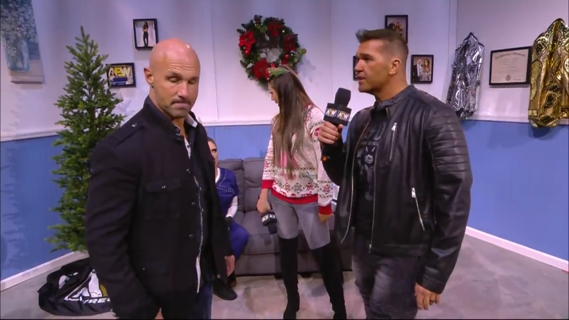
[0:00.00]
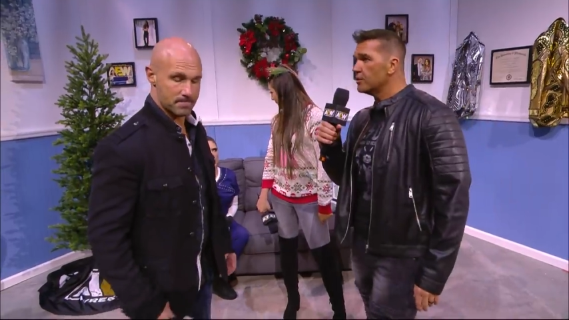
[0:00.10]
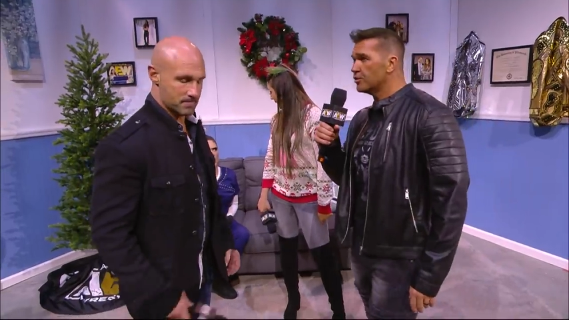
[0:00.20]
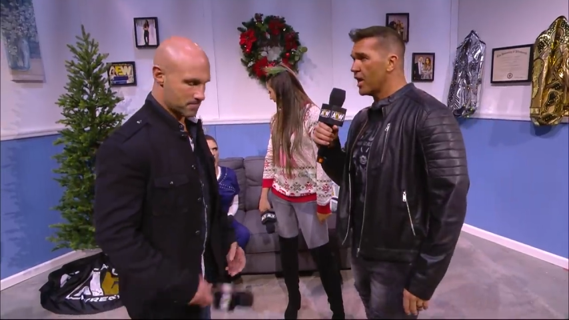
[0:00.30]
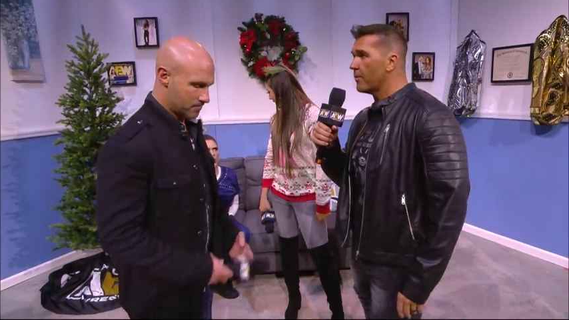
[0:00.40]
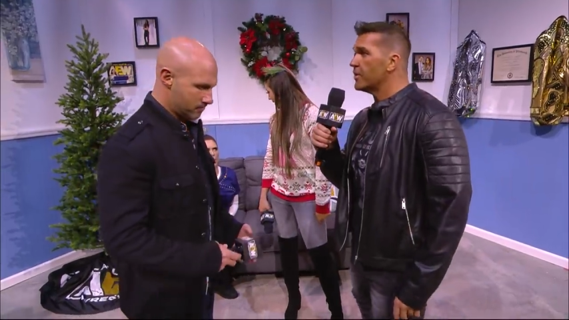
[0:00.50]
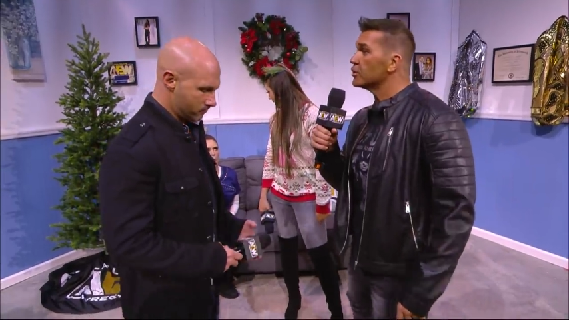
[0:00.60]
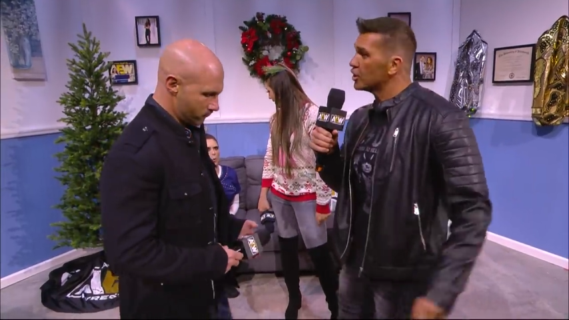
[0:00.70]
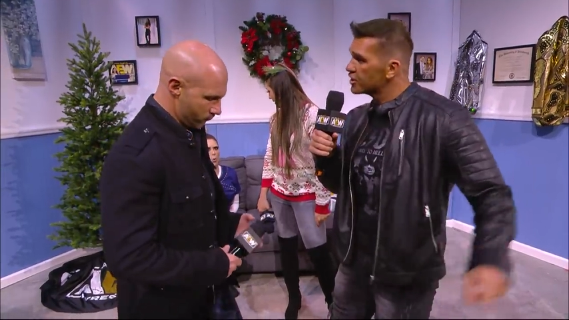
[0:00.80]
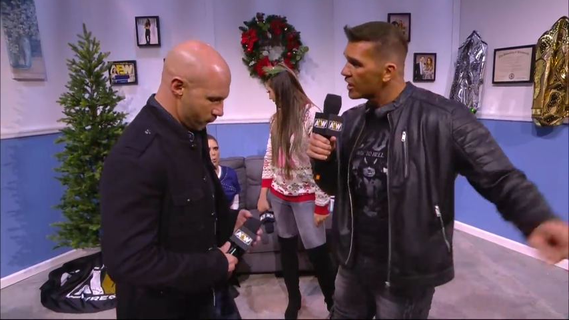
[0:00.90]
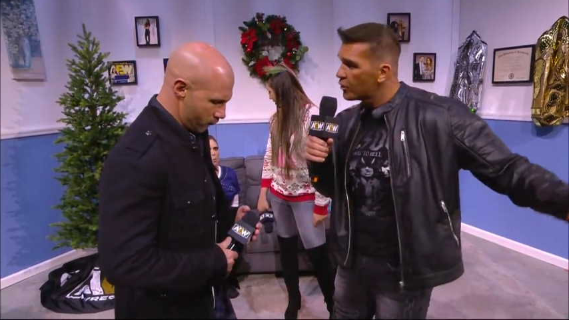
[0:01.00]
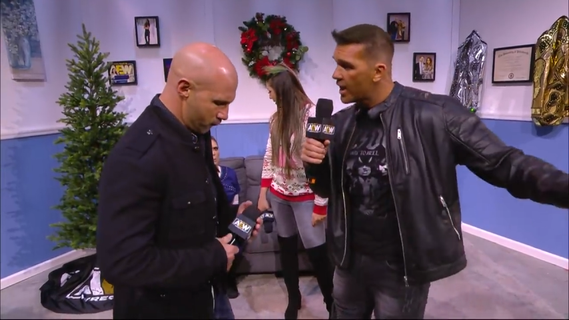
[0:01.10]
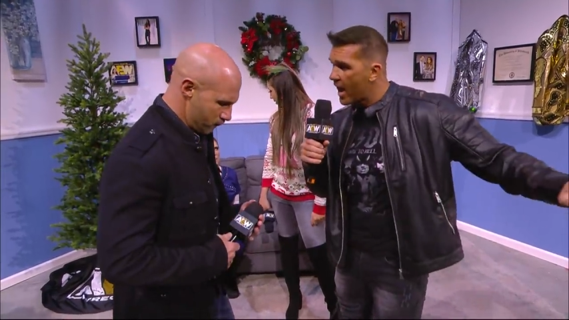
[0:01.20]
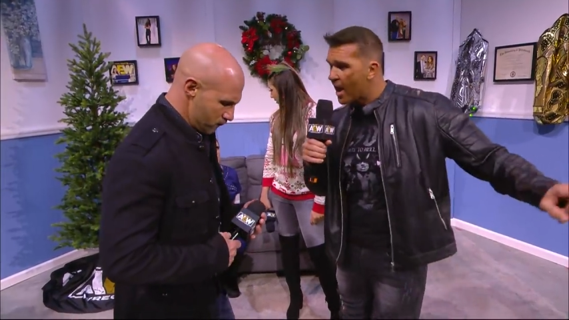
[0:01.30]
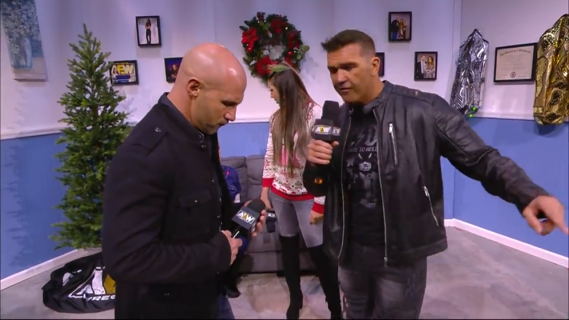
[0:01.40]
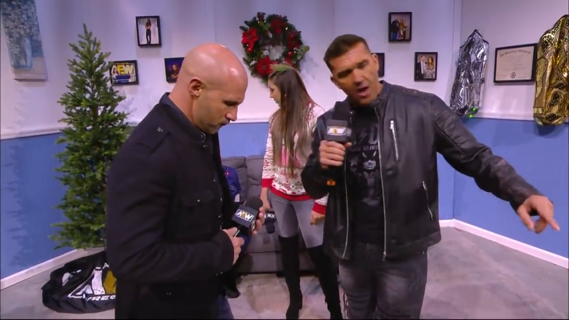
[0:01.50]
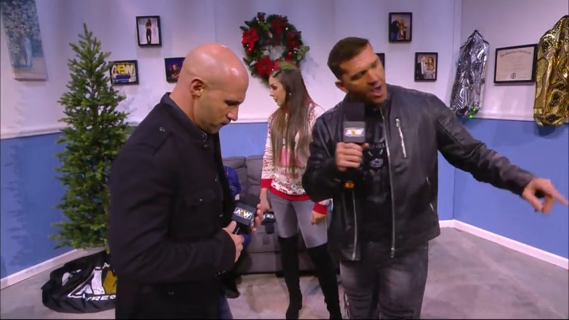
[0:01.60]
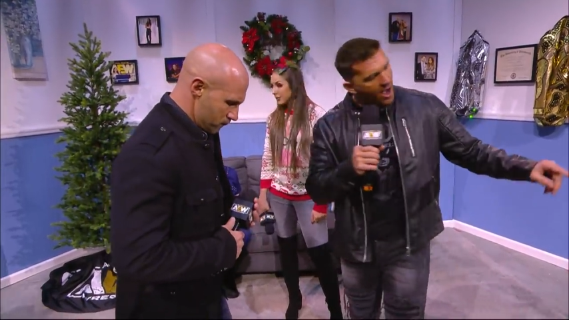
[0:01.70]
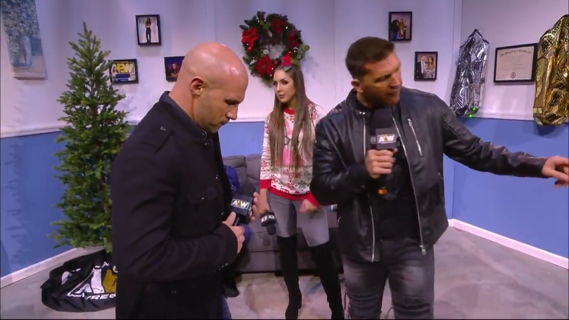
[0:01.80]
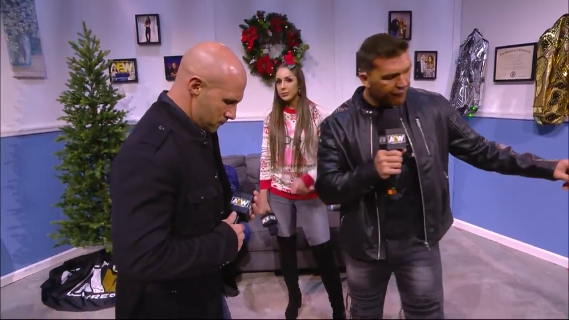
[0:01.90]
Speaker 1: champion just like we have
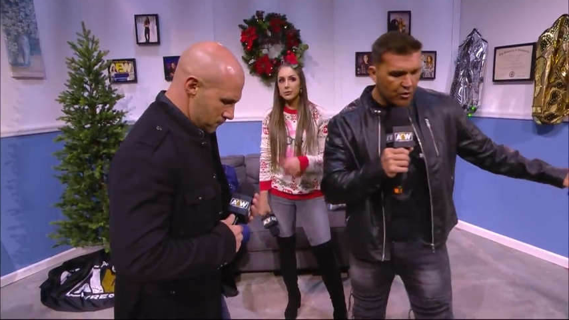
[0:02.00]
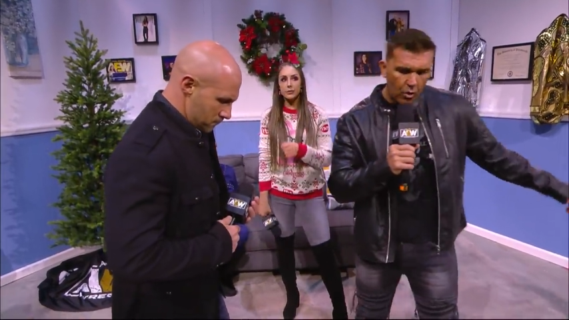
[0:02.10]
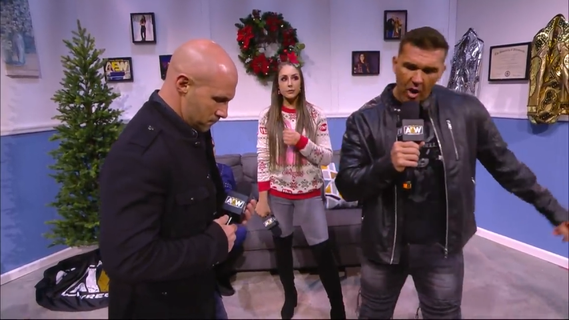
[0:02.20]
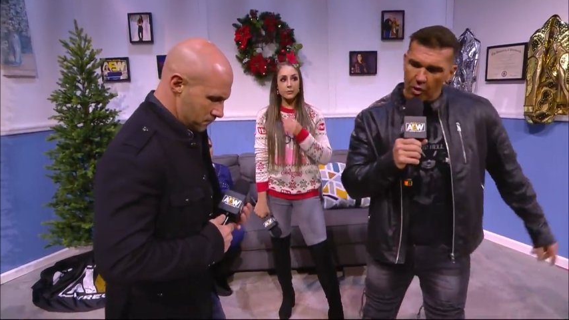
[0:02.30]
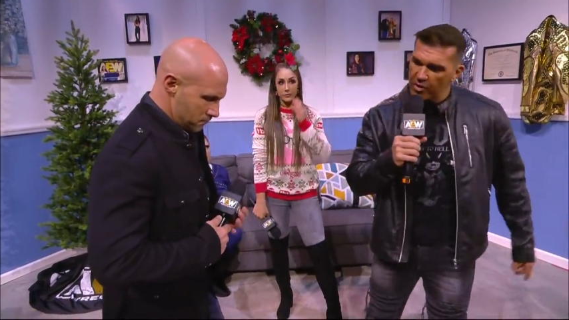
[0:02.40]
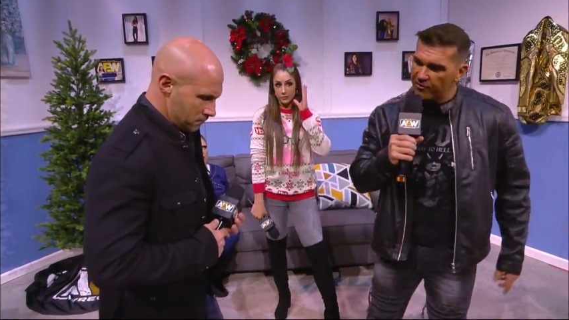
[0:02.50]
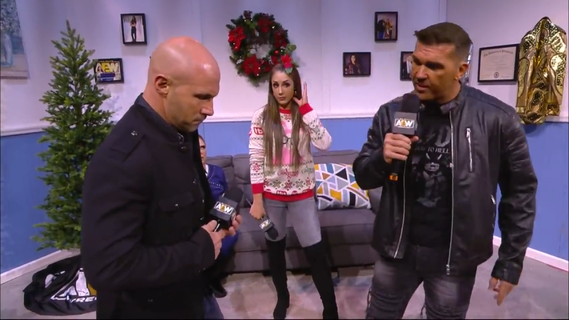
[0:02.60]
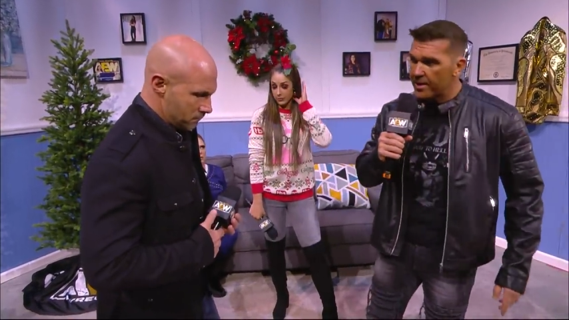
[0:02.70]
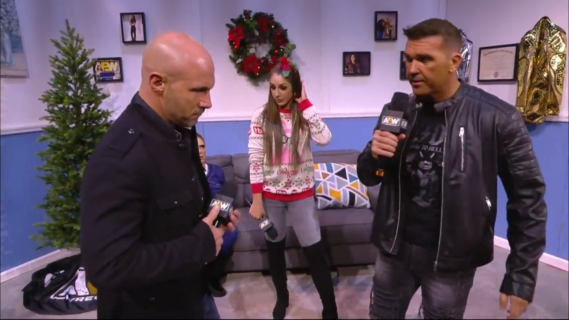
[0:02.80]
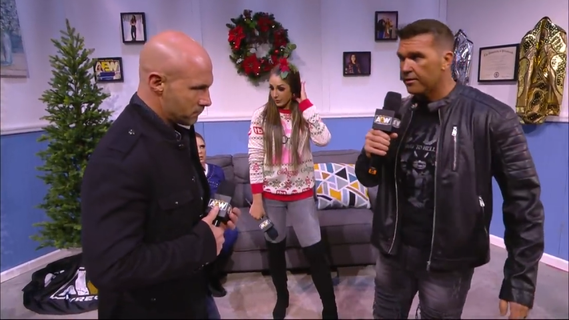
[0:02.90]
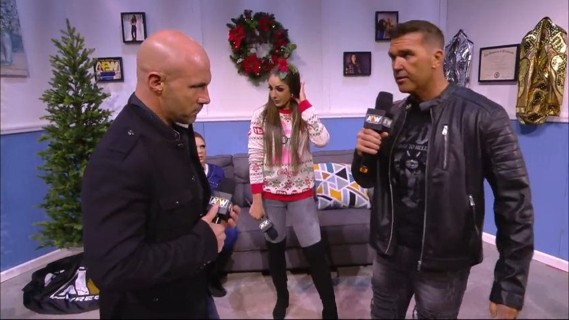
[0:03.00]
everywhere we've been.